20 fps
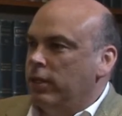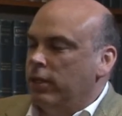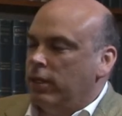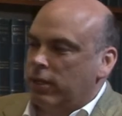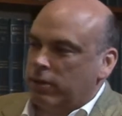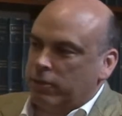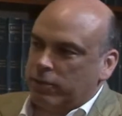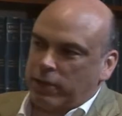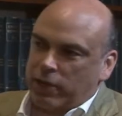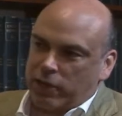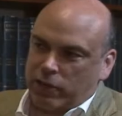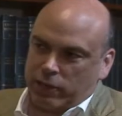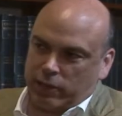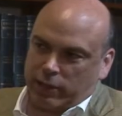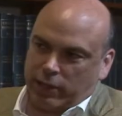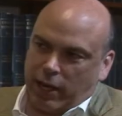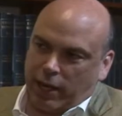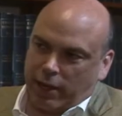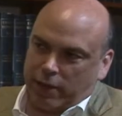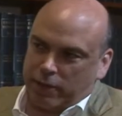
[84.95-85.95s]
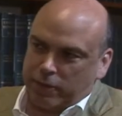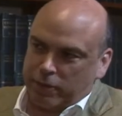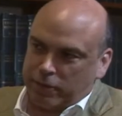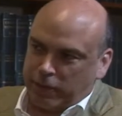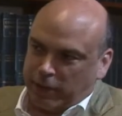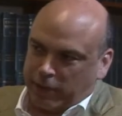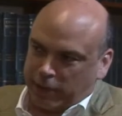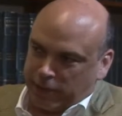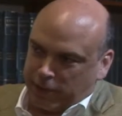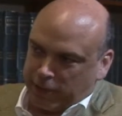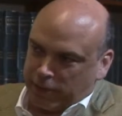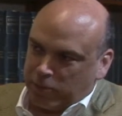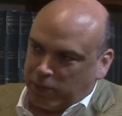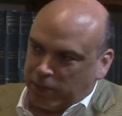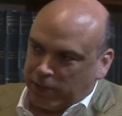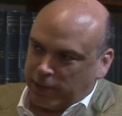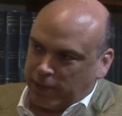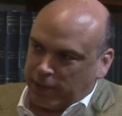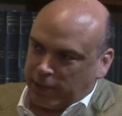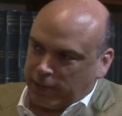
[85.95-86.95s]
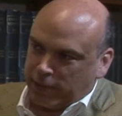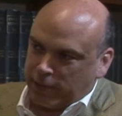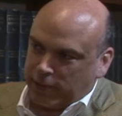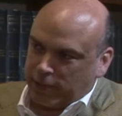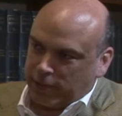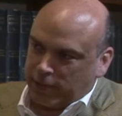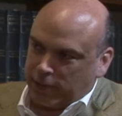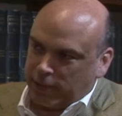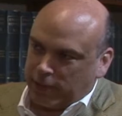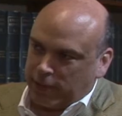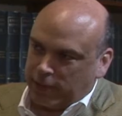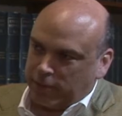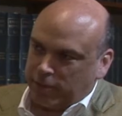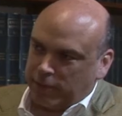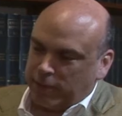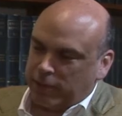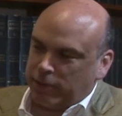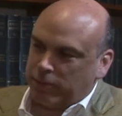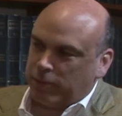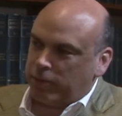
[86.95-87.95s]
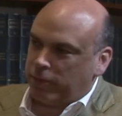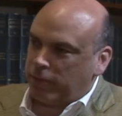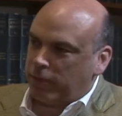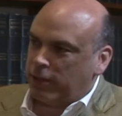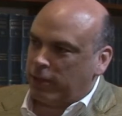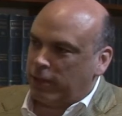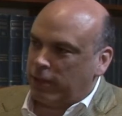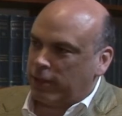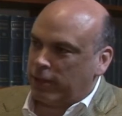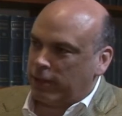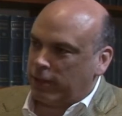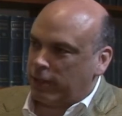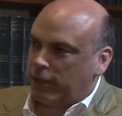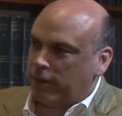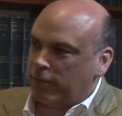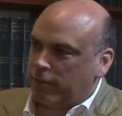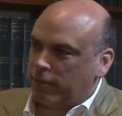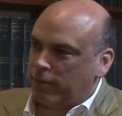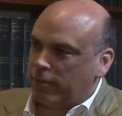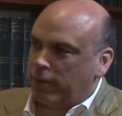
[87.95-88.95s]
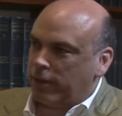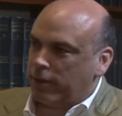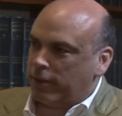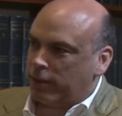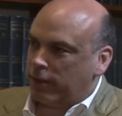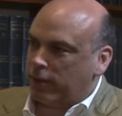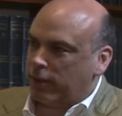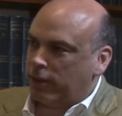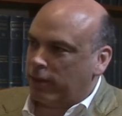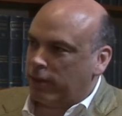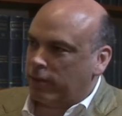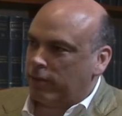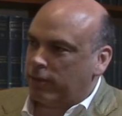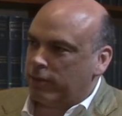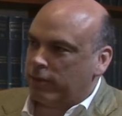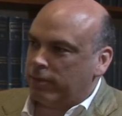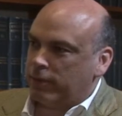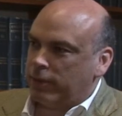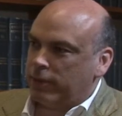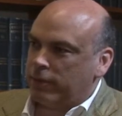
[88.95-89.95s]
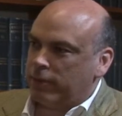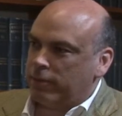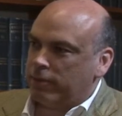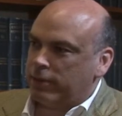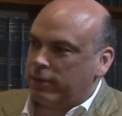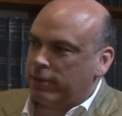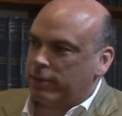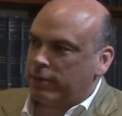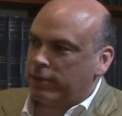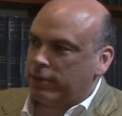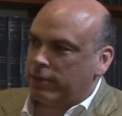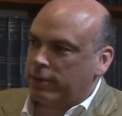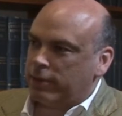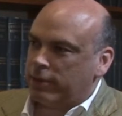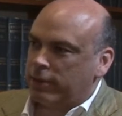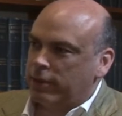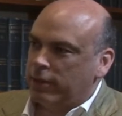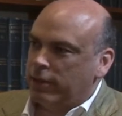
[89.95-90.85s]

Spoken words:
And it was actually that funded the business. And we were very lucky to have an amazingly high gross margin business.